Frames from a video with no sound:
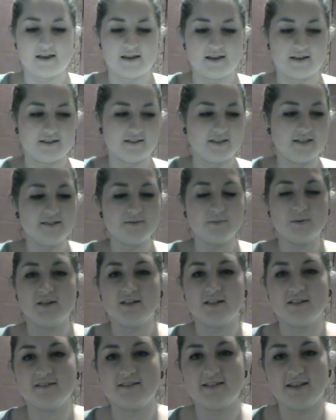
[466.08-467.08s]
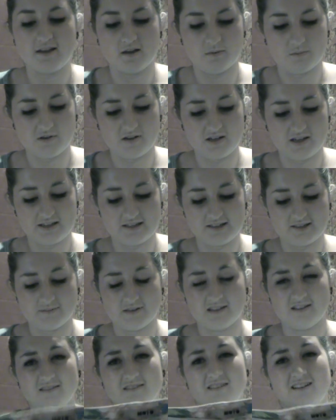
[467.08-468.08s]
Now, these weren't on sale, but, like, I
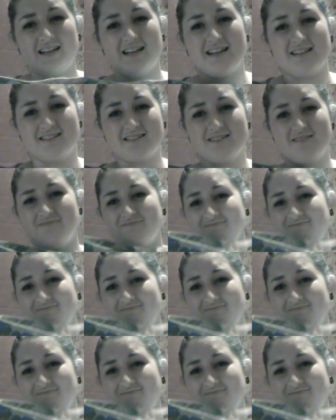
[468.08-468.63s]
mean, lads,